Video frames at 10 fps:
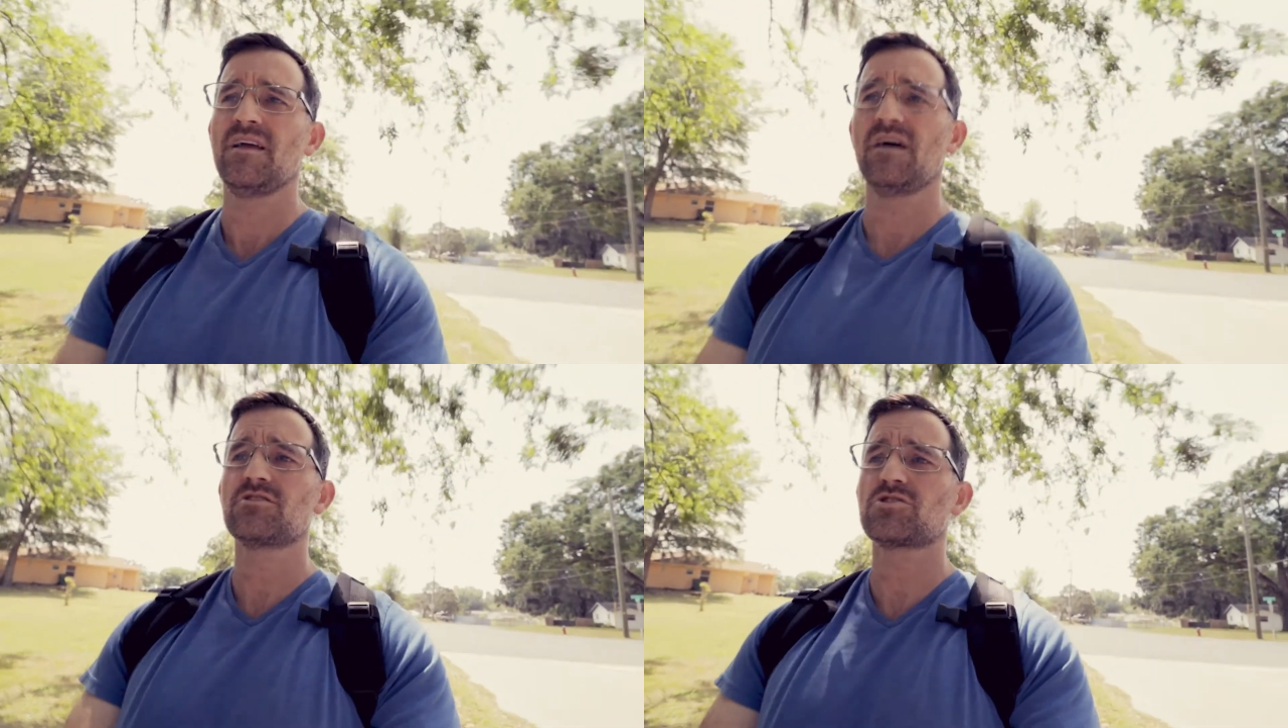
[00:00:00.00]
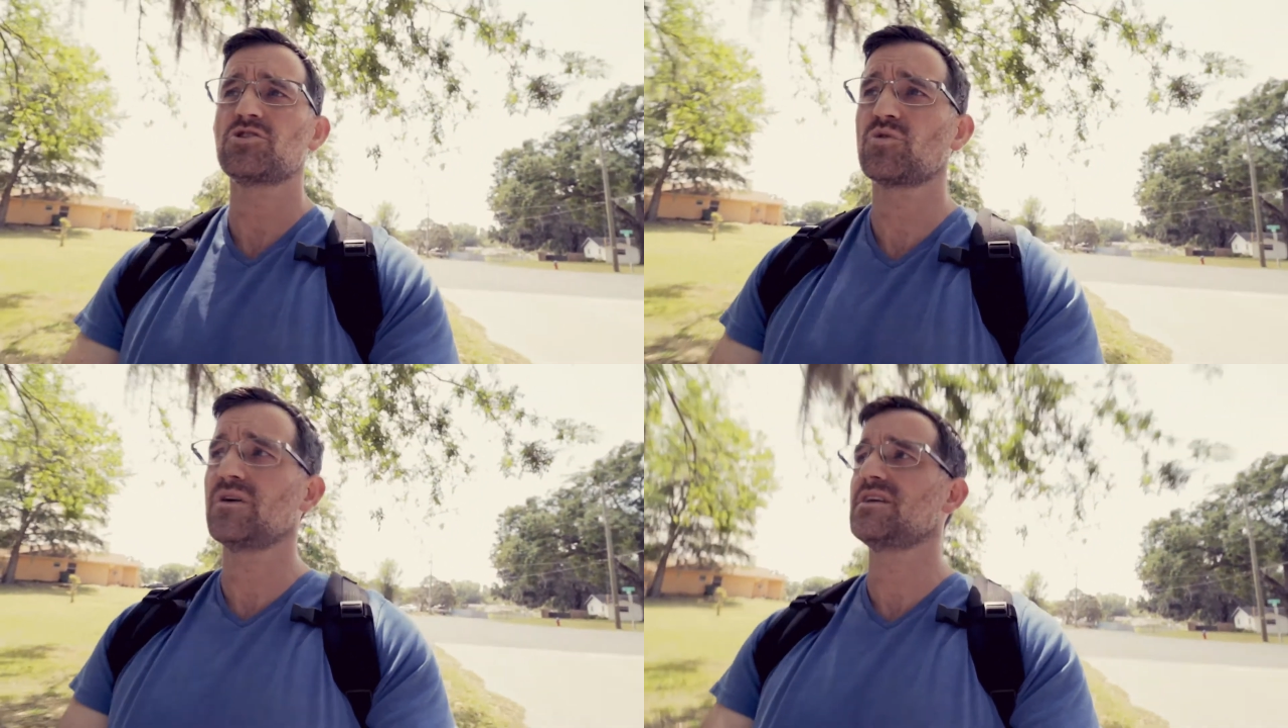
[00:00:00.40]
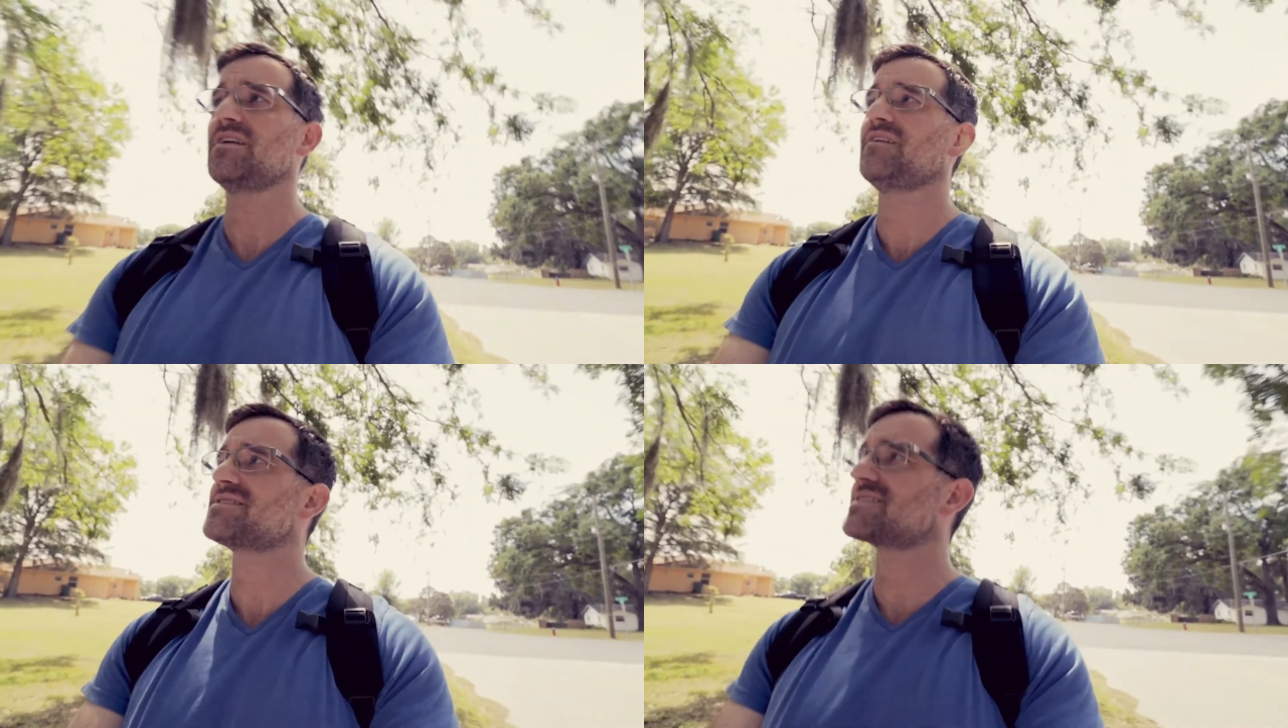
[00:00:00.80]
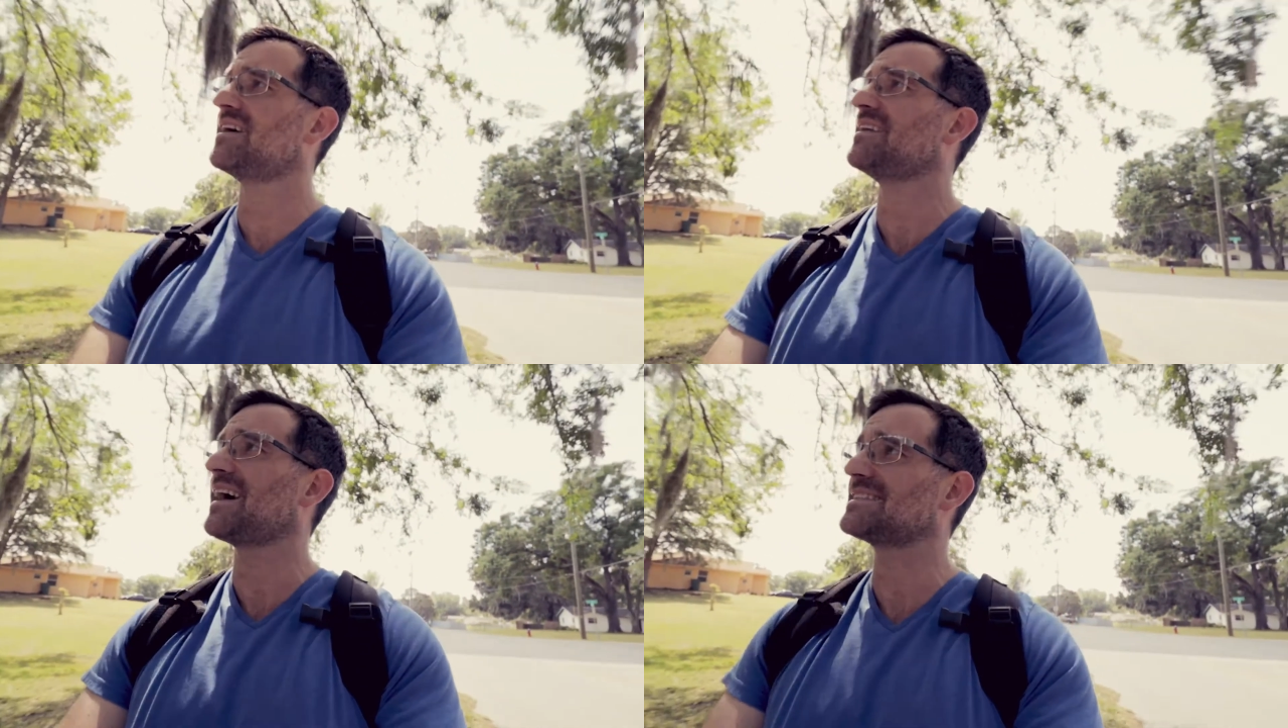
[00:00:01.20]
yeah, just enjoying, you know, it's
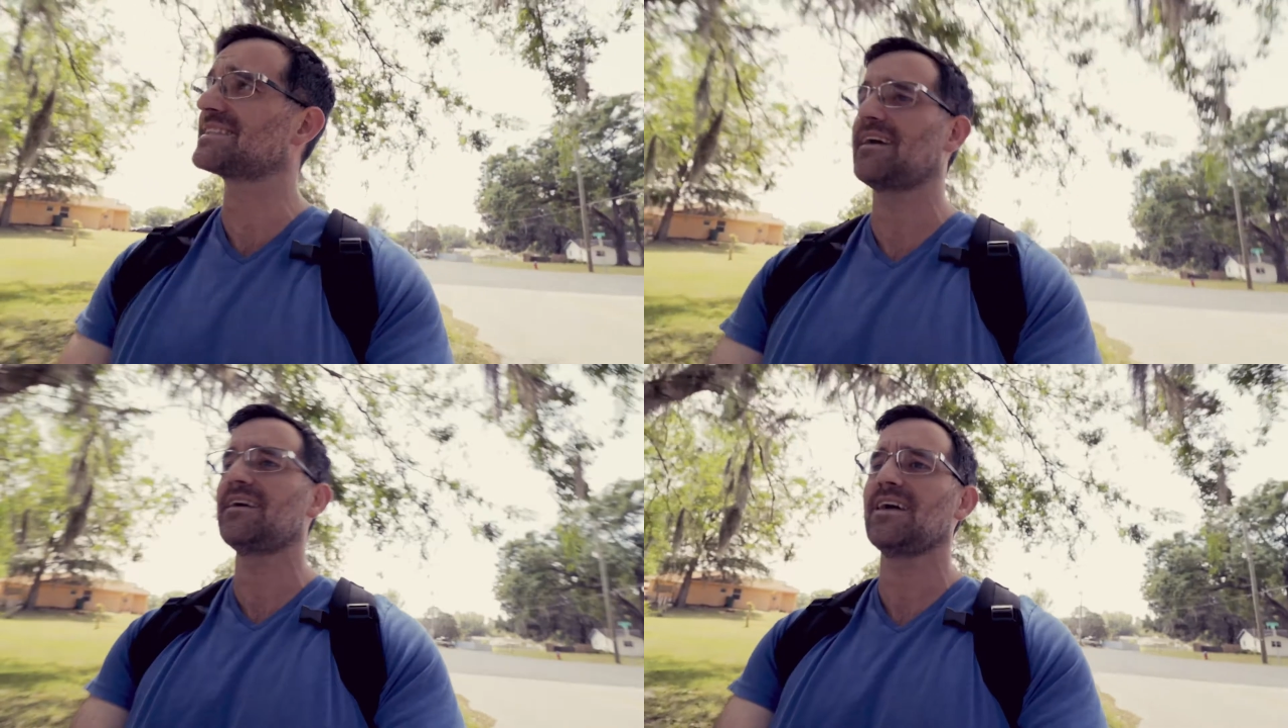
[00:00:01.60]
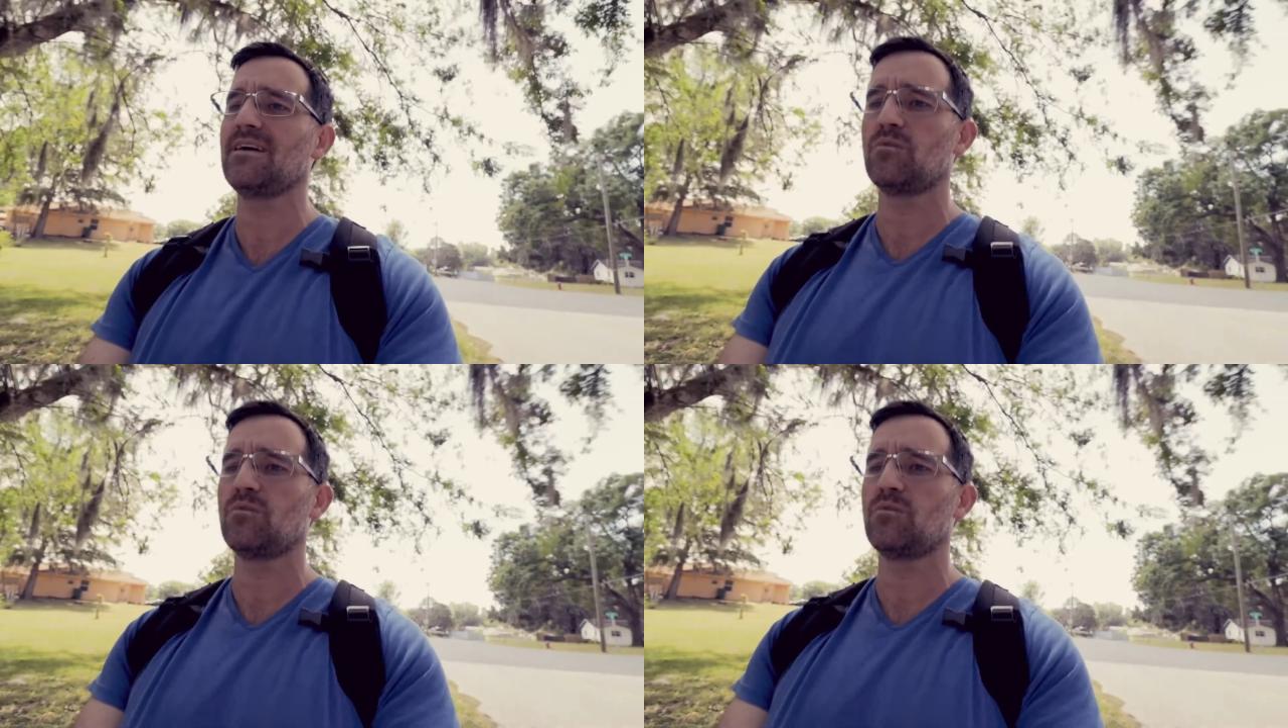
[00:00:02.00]
nice Saturday,